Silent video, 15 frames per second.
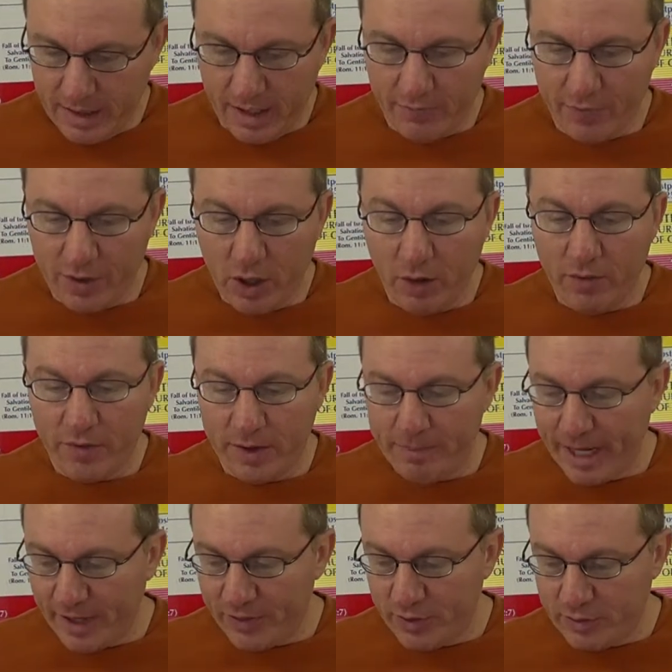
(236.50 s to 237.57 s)
If we go over to
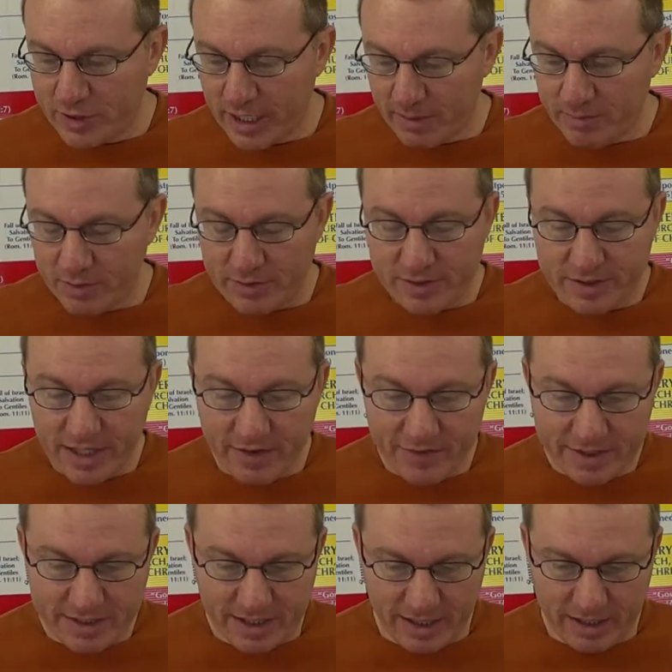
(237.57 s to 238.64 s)
Matthew chapter
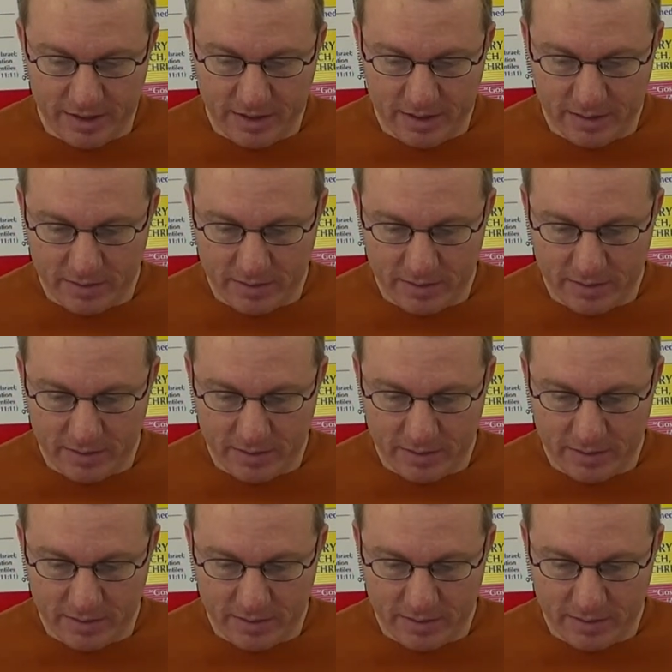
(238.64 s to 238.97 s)
17,